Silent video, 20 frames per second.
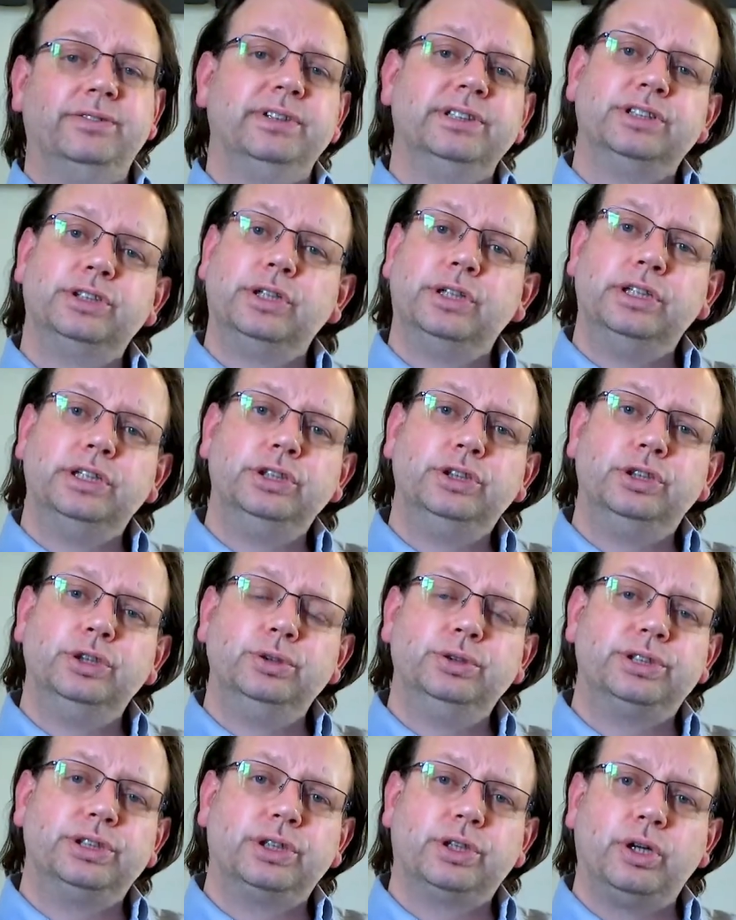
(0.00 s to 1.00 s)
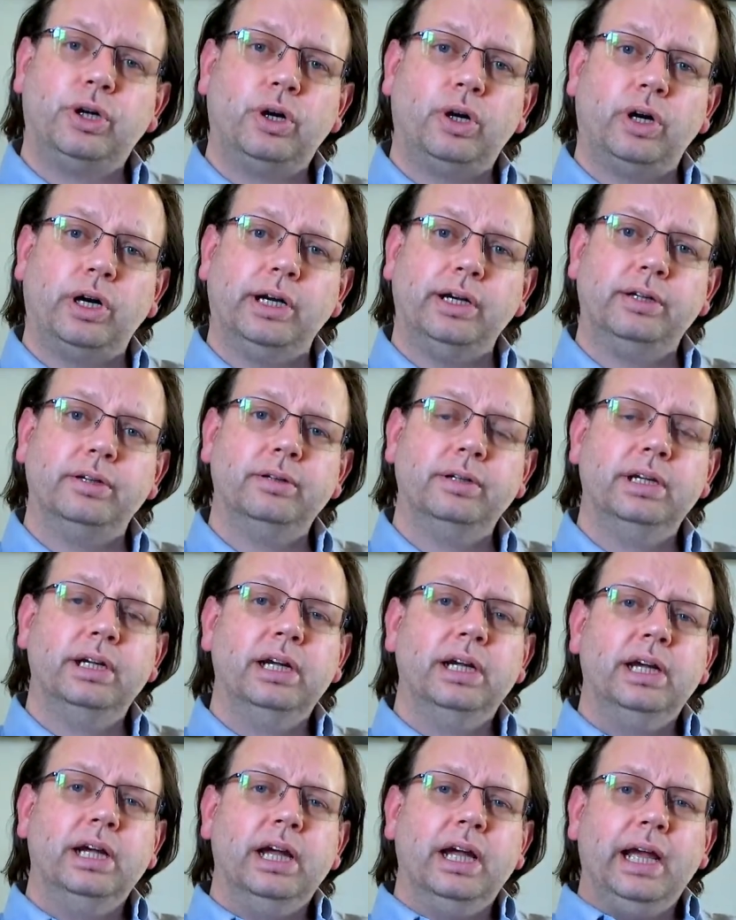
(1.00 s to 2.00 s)
and it's going to induce a current.
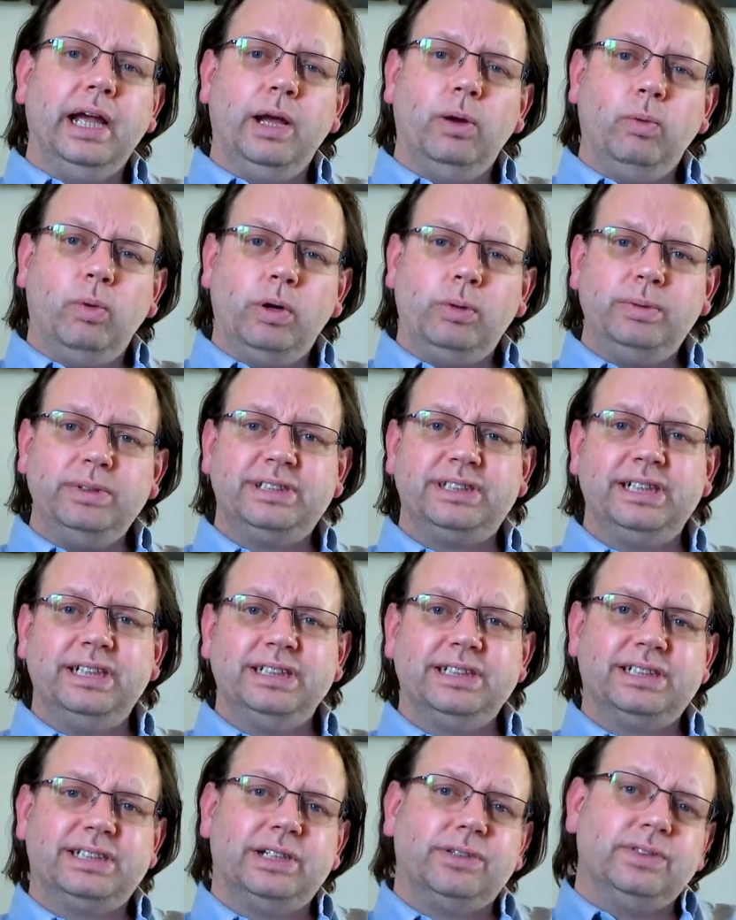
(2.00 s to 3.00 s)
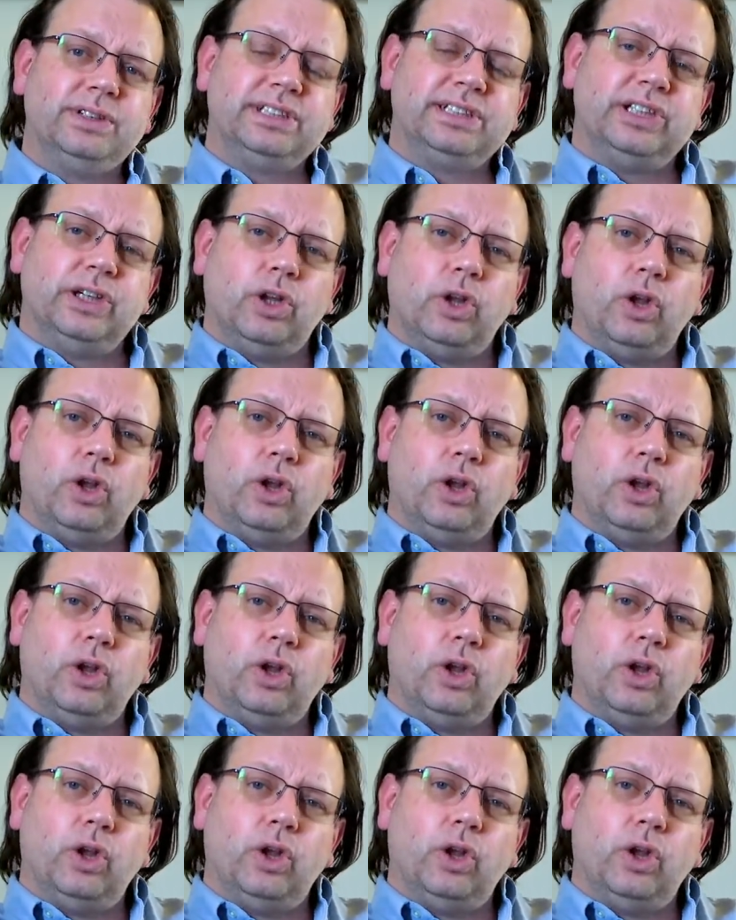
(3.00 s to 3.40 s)
And what we see, instead of this